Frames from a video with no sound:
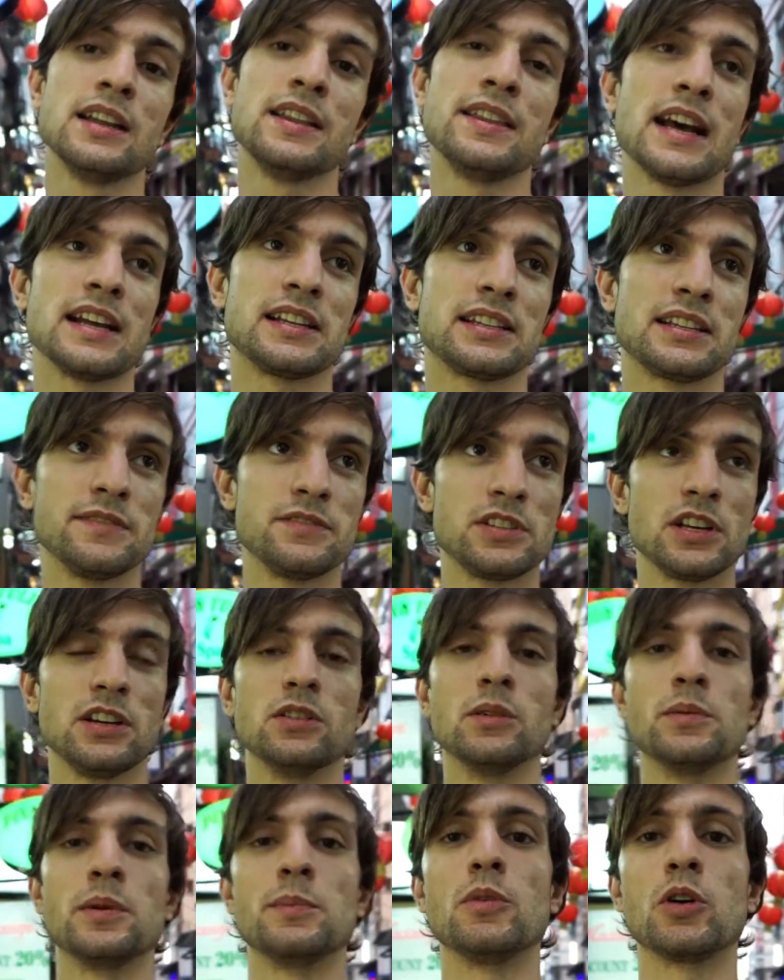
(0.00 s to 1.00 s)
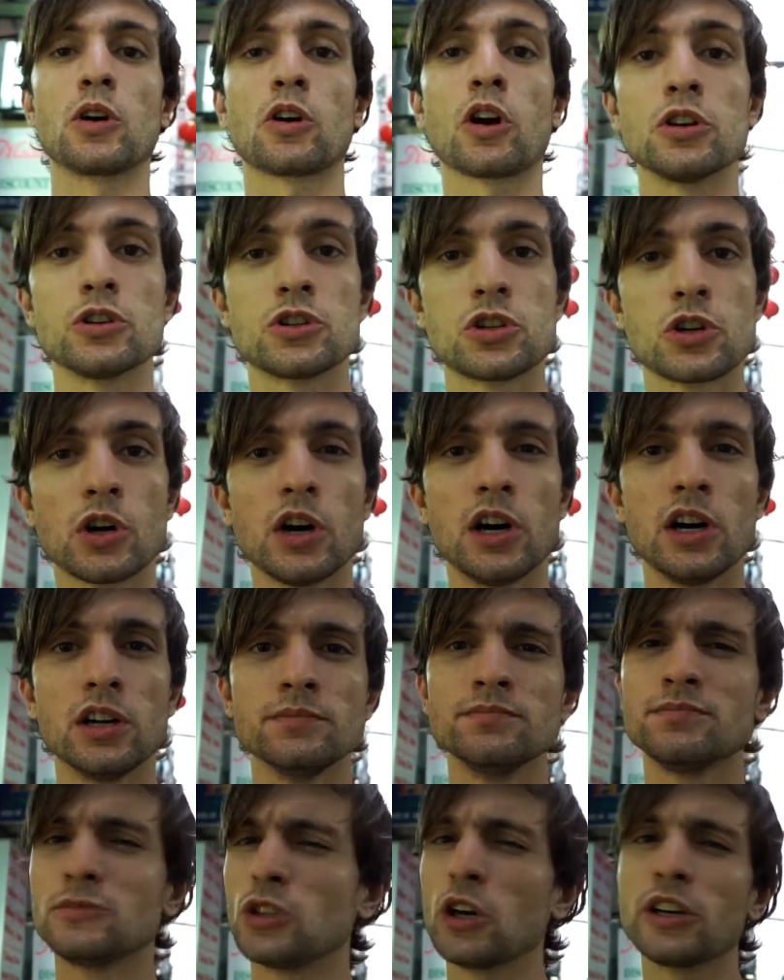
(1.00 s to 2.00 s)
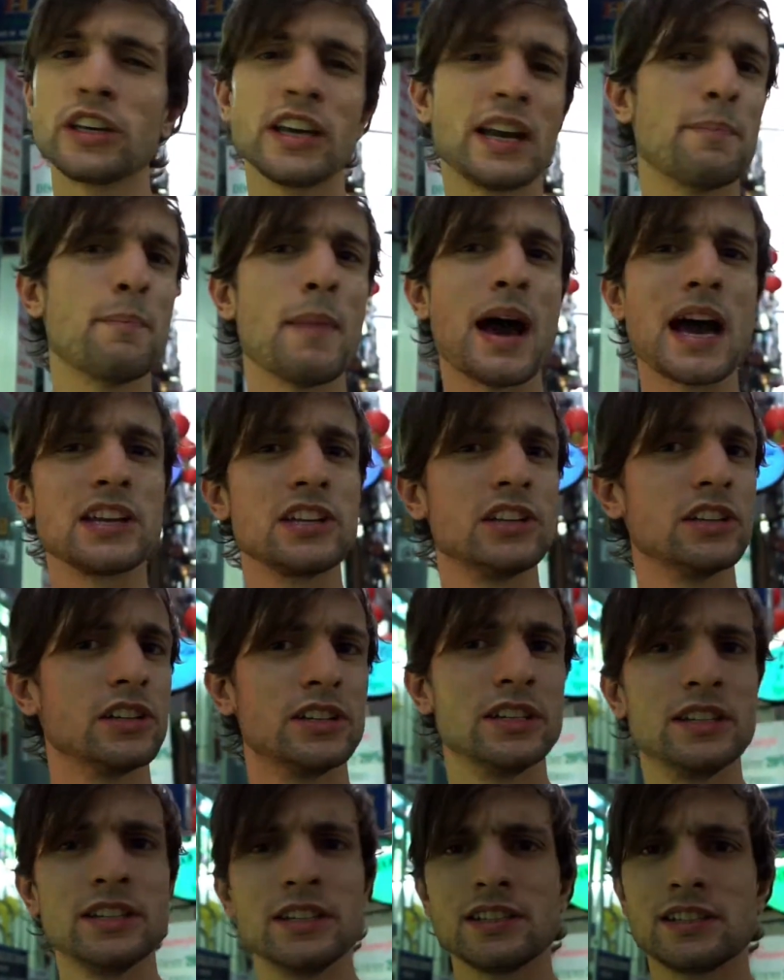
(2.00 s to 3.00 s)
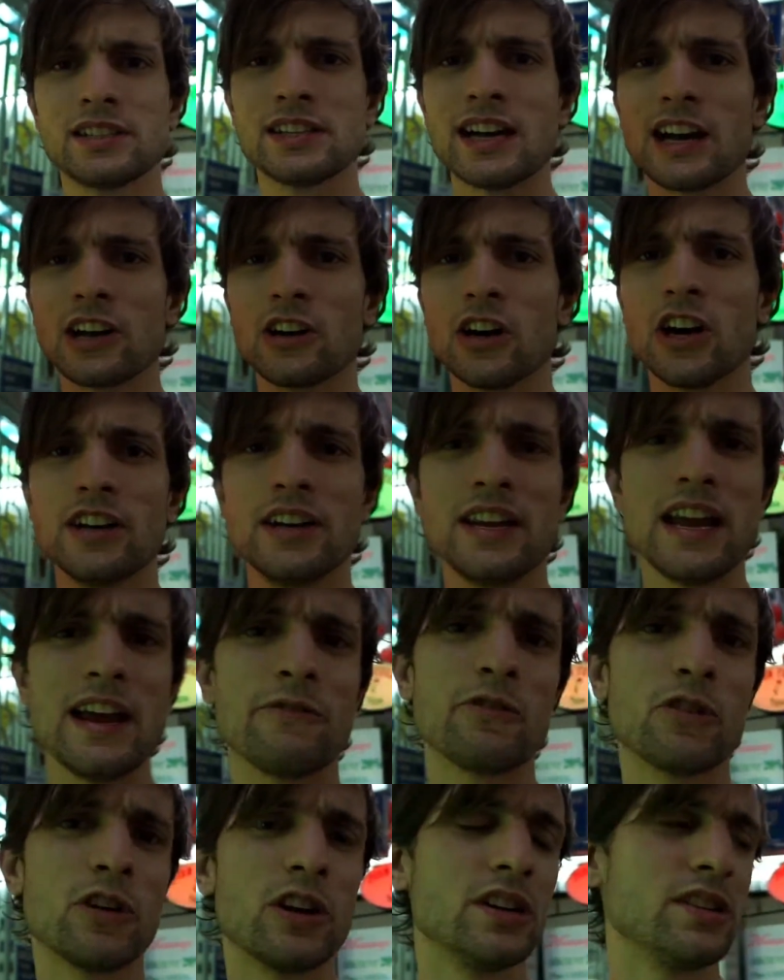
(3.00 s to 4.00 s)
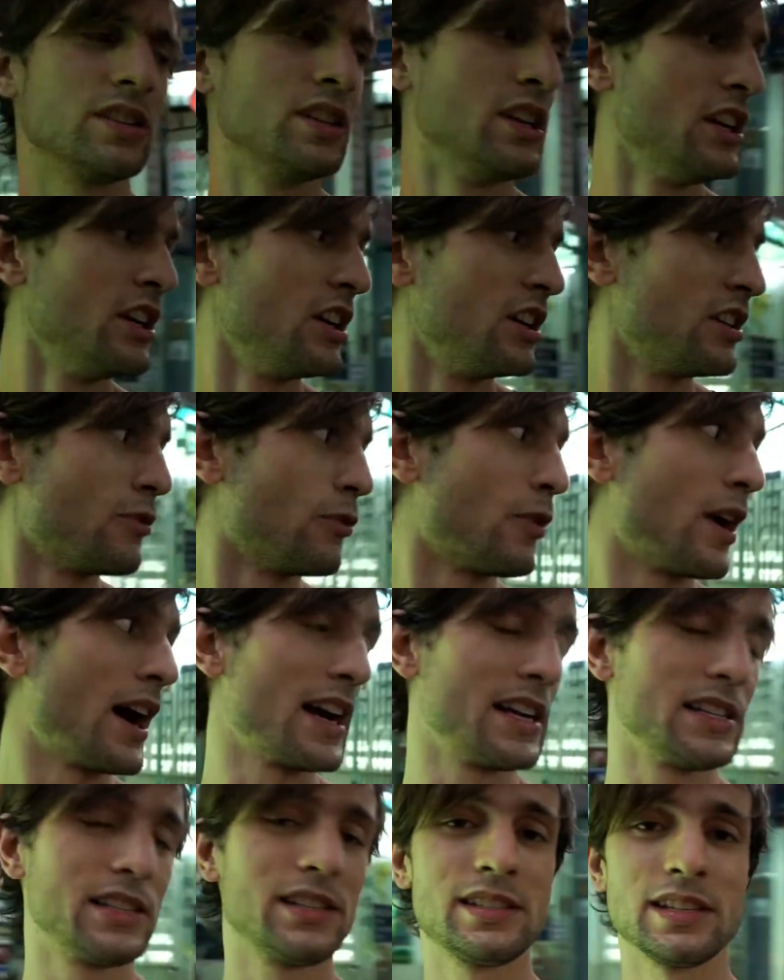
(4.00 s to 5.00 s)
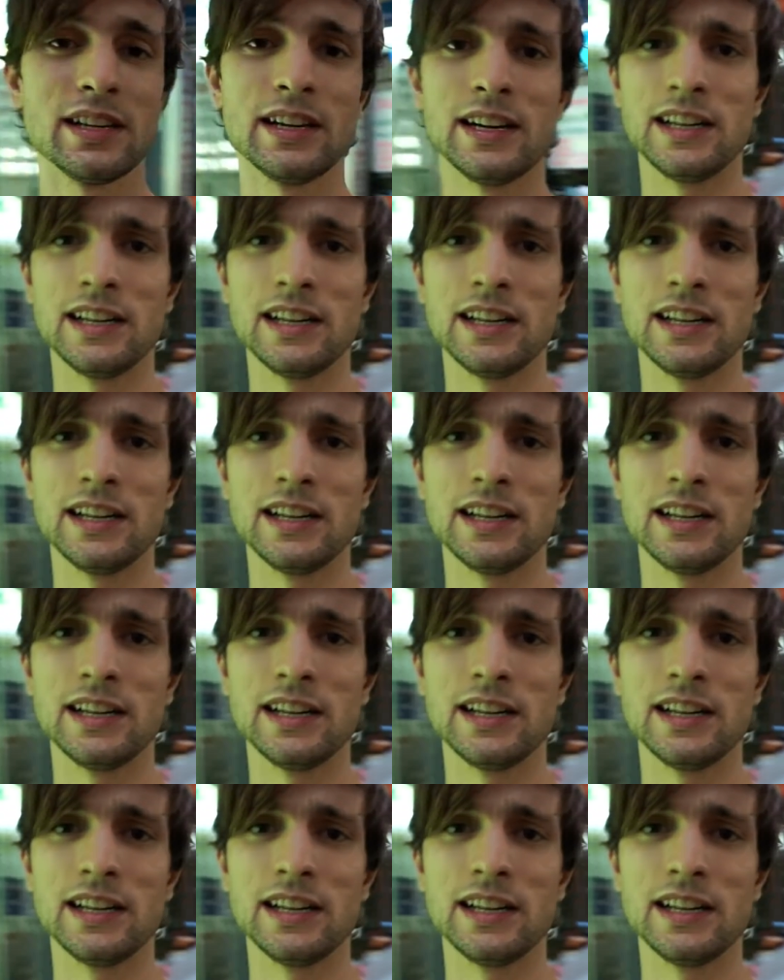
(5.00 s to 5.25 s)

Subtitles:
That gives you a little bit more control. Don't get a manual in Saigon. Everyone rides